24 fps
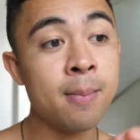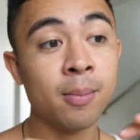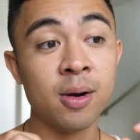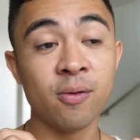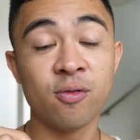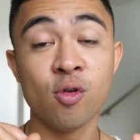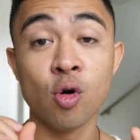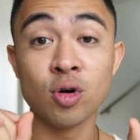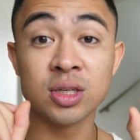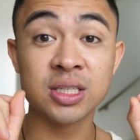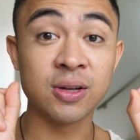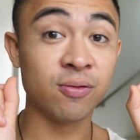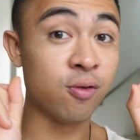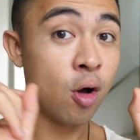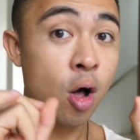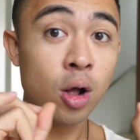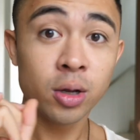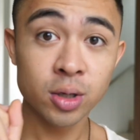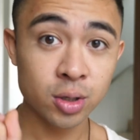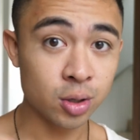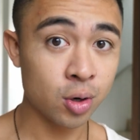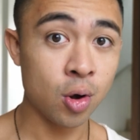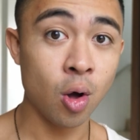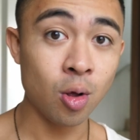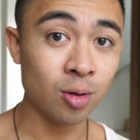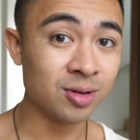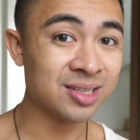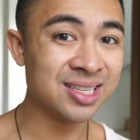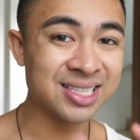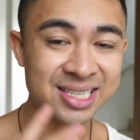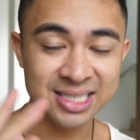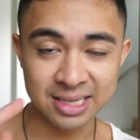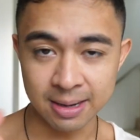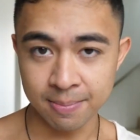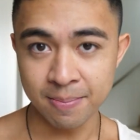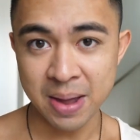But of course, if all your goal is,
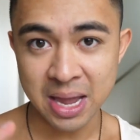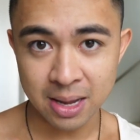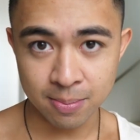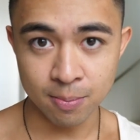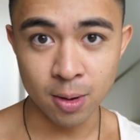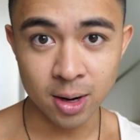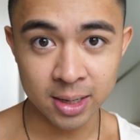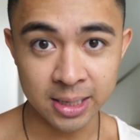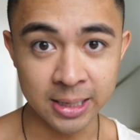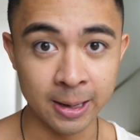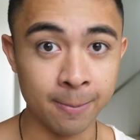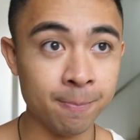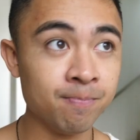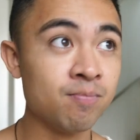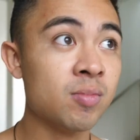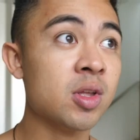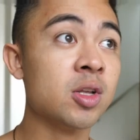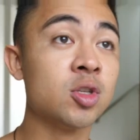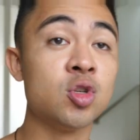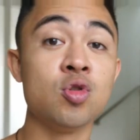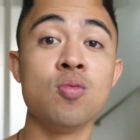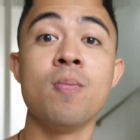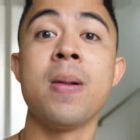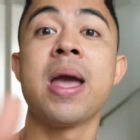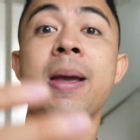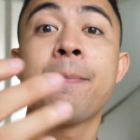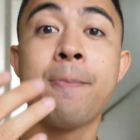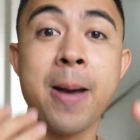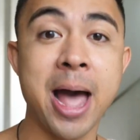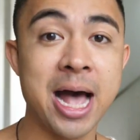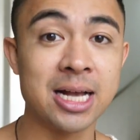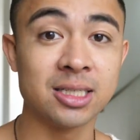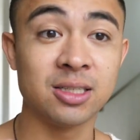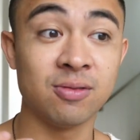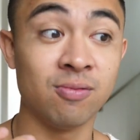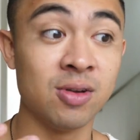is to make money, to make
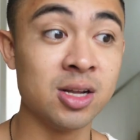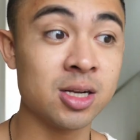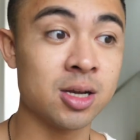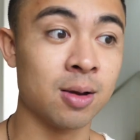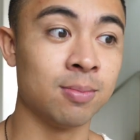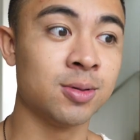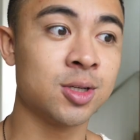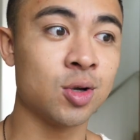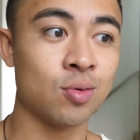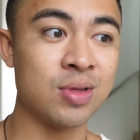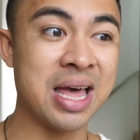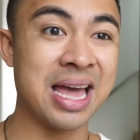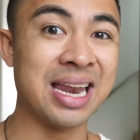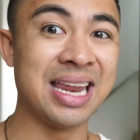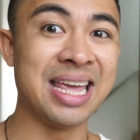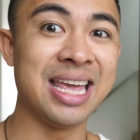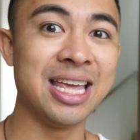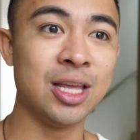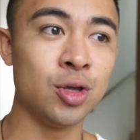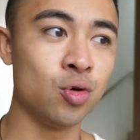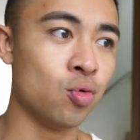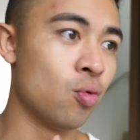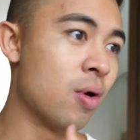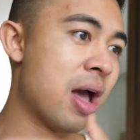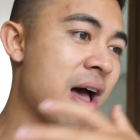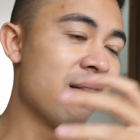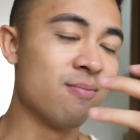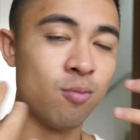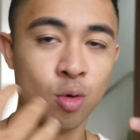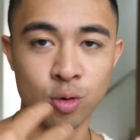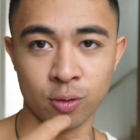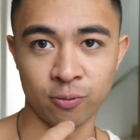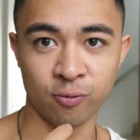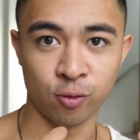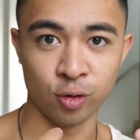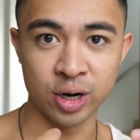passive income so that you have
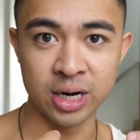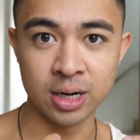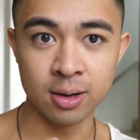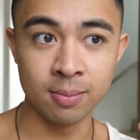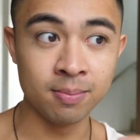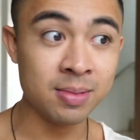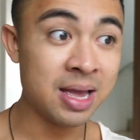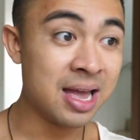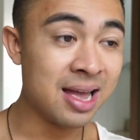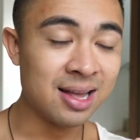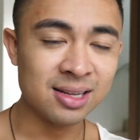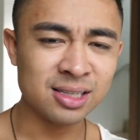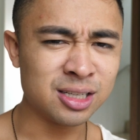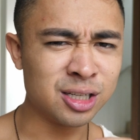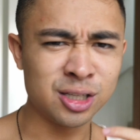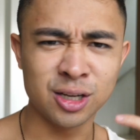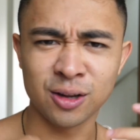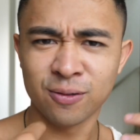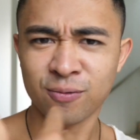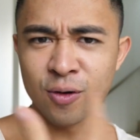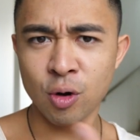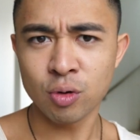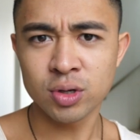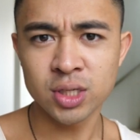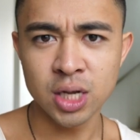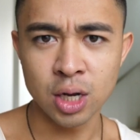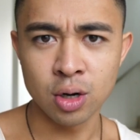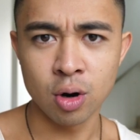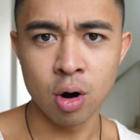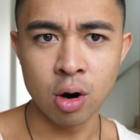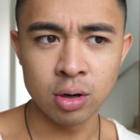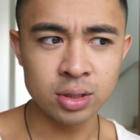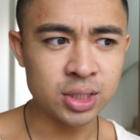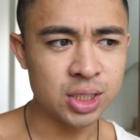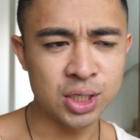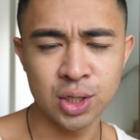more freedom to just focus on
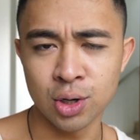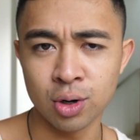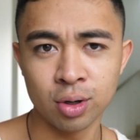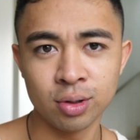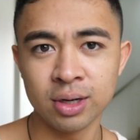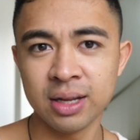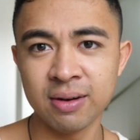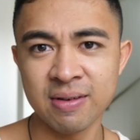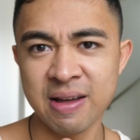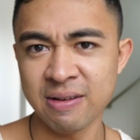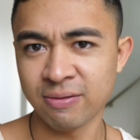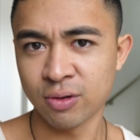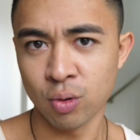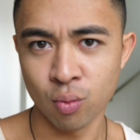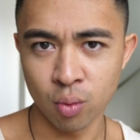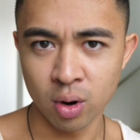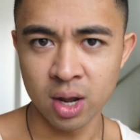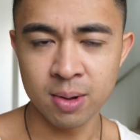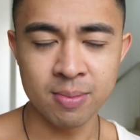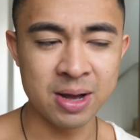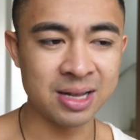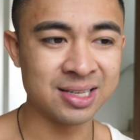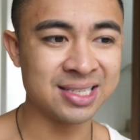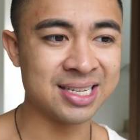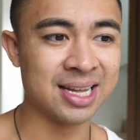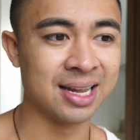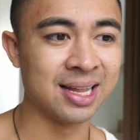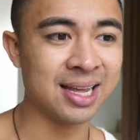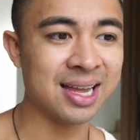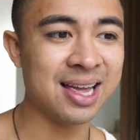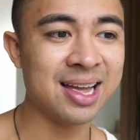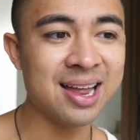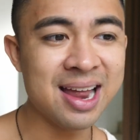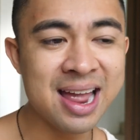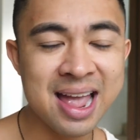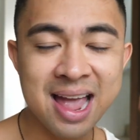arts. You don't even have to worry about
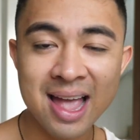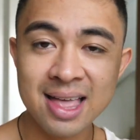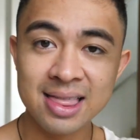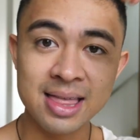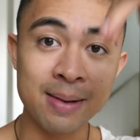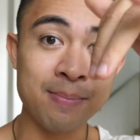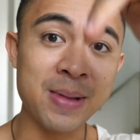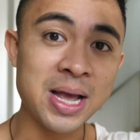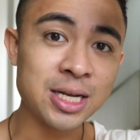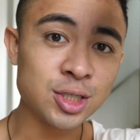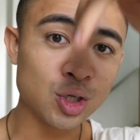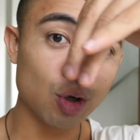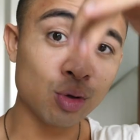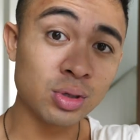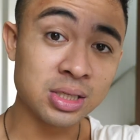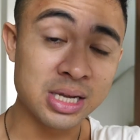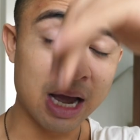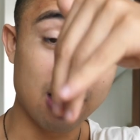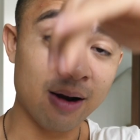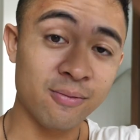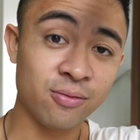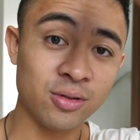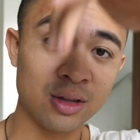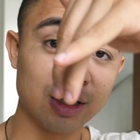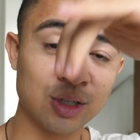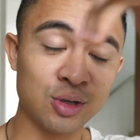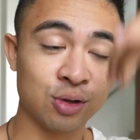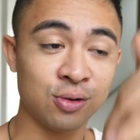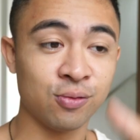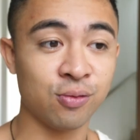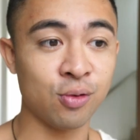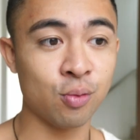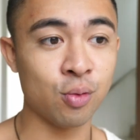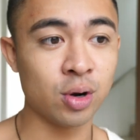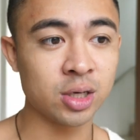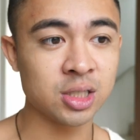selling it. Then make sure you sign up for this
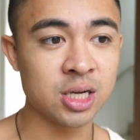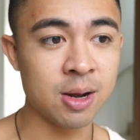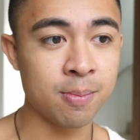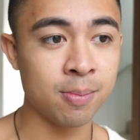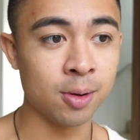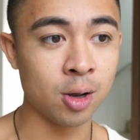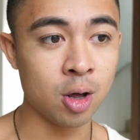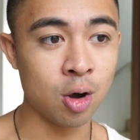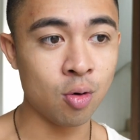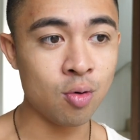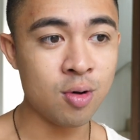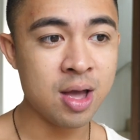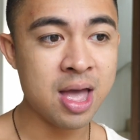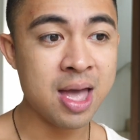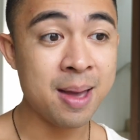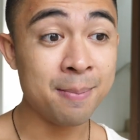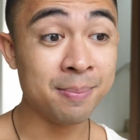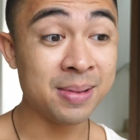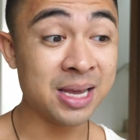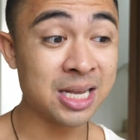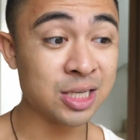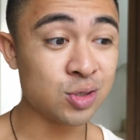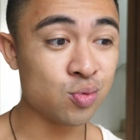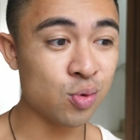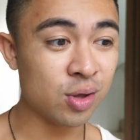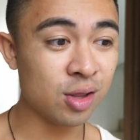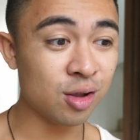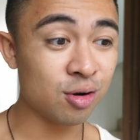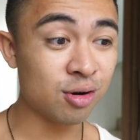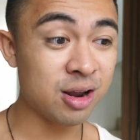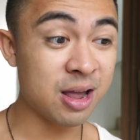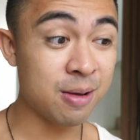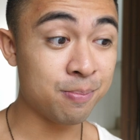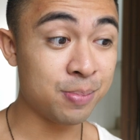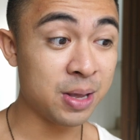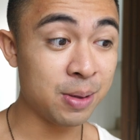week's free workshop below because we
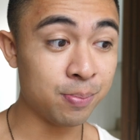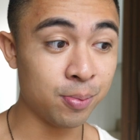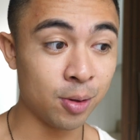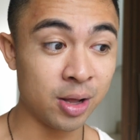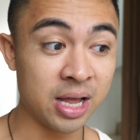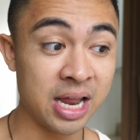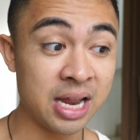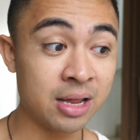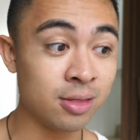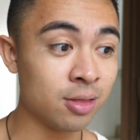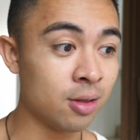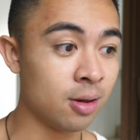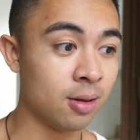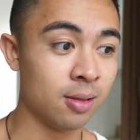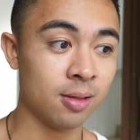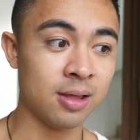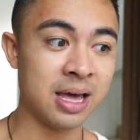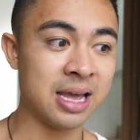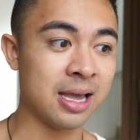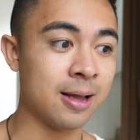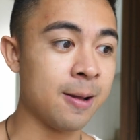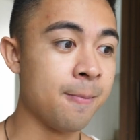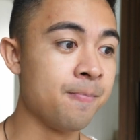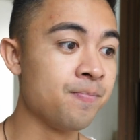literally have people in like